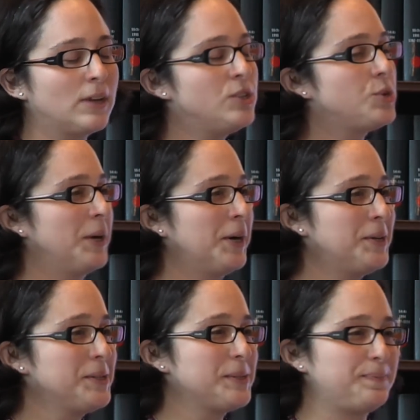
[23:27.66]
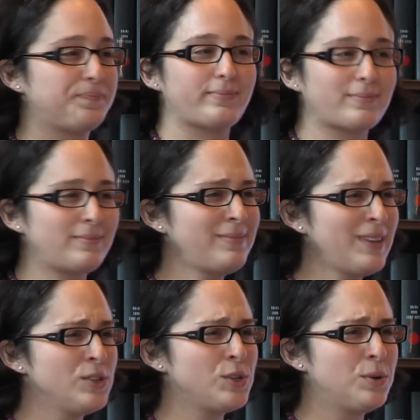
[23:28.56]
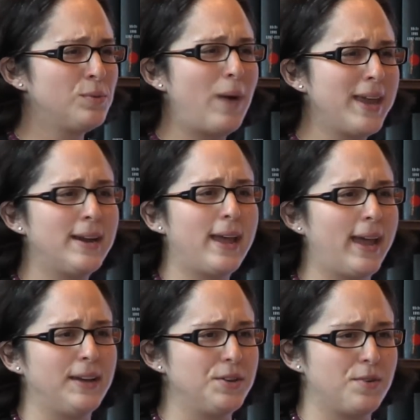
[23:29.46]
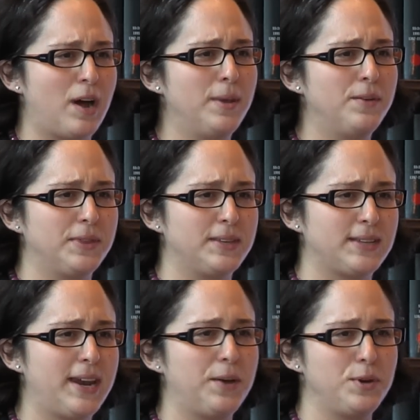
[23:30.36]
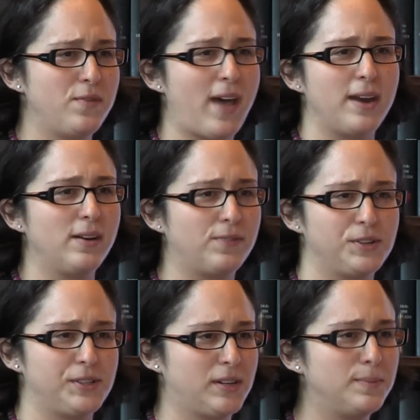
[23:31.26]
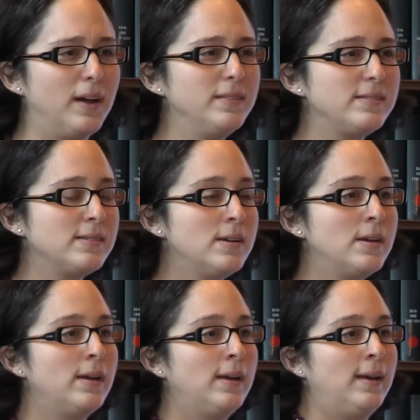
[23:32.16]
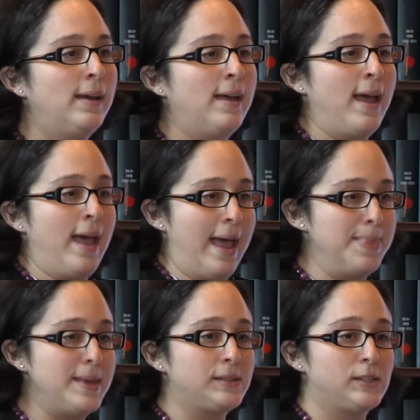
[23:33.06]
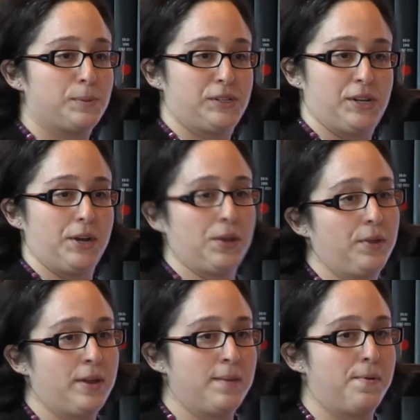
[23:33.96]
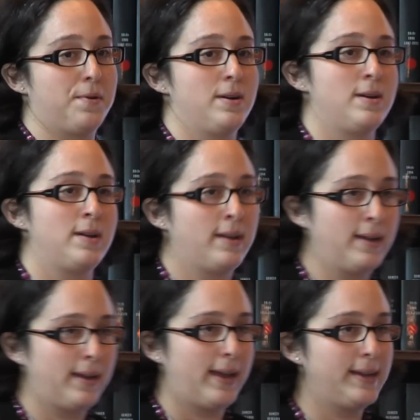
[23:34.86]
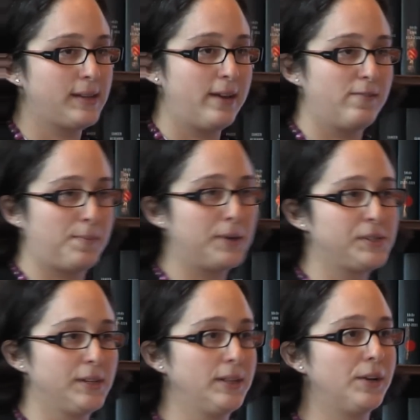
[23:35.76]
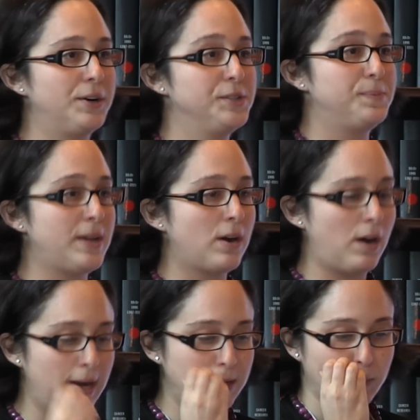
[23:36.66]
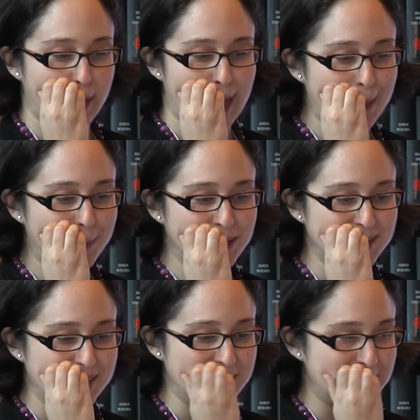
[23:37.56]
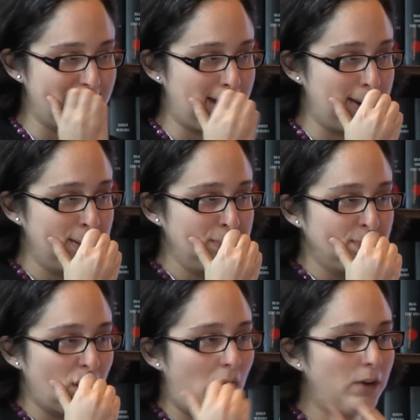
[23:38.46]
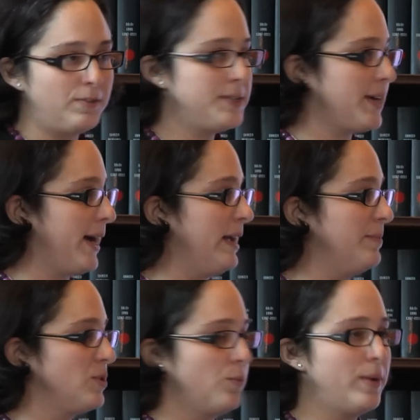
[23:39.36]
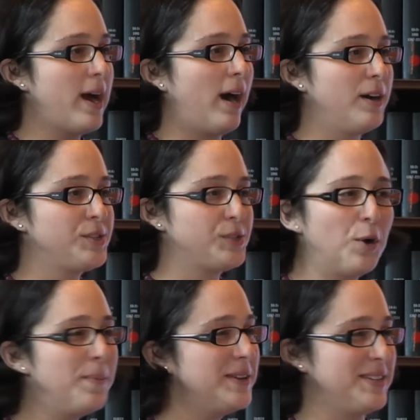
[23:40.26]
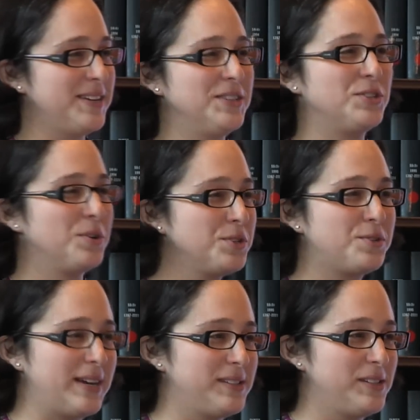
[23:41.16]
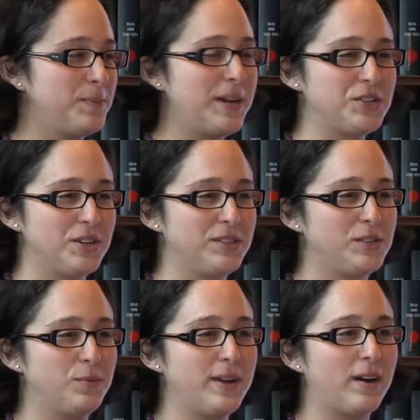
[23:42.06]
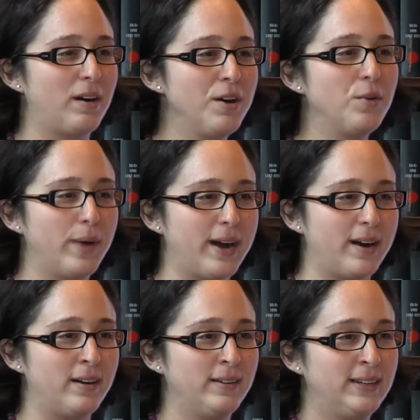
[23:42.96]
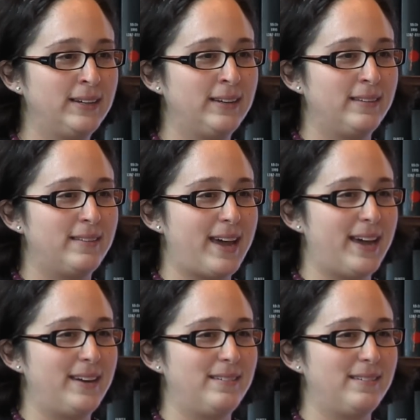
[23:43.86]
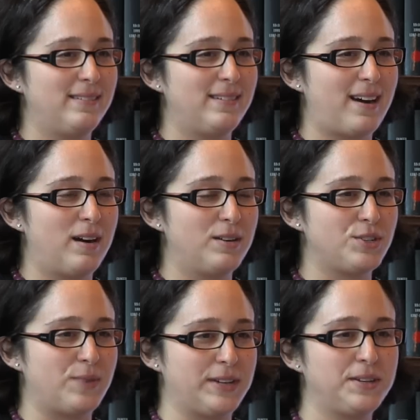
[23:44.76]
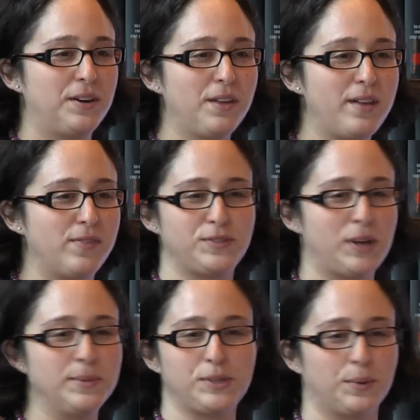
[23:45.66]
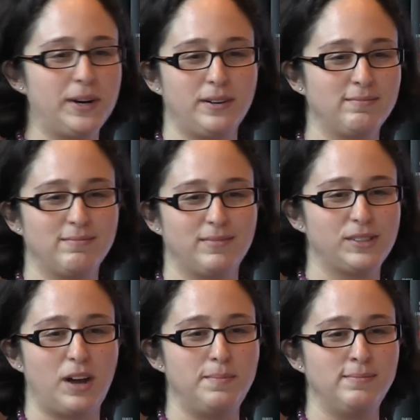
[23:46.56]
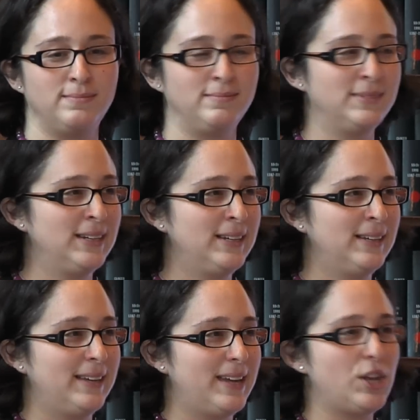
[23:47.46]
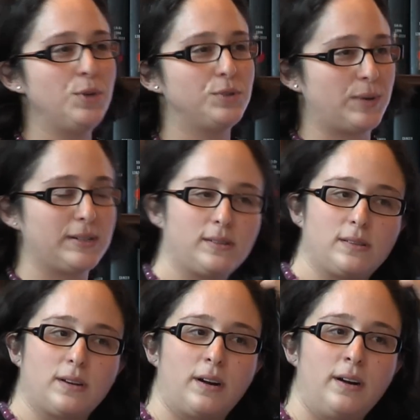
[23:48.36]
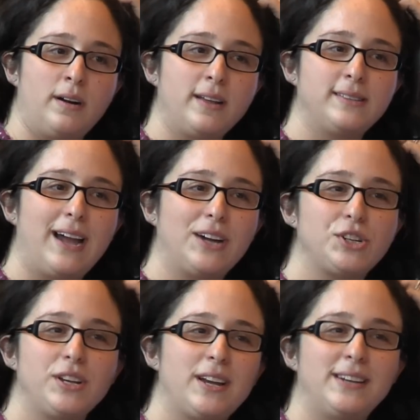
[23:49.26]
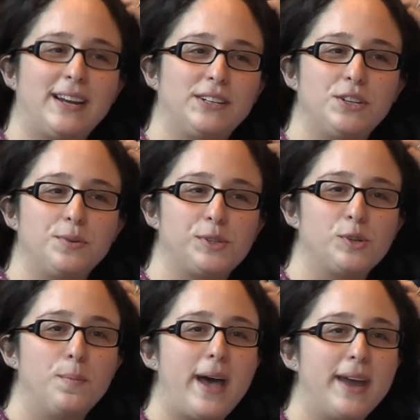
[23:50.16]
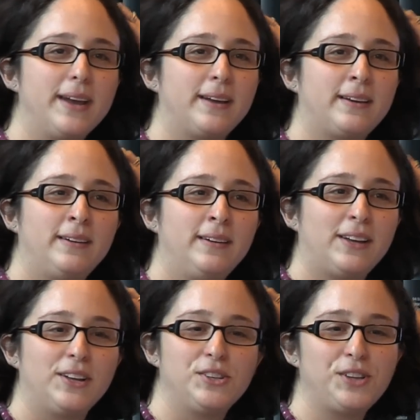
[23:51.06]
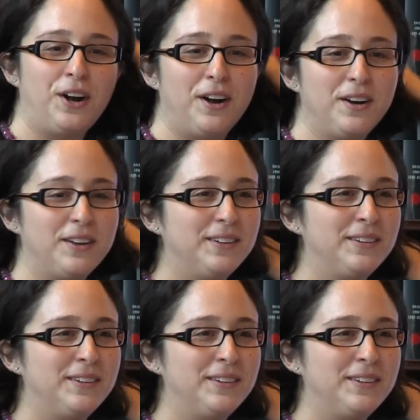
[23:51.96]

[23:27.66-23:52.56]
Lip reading: Triggers. So why today did you come in with this headache when you've had it for 6 months? And this is particularly important, as I've personally learned, because what happens is that oftentimes we are so busy and so stressed as patients that we are unaware that our stress in our life of some sort, some acute stress that's occurred, is actually connected to a somatic concern.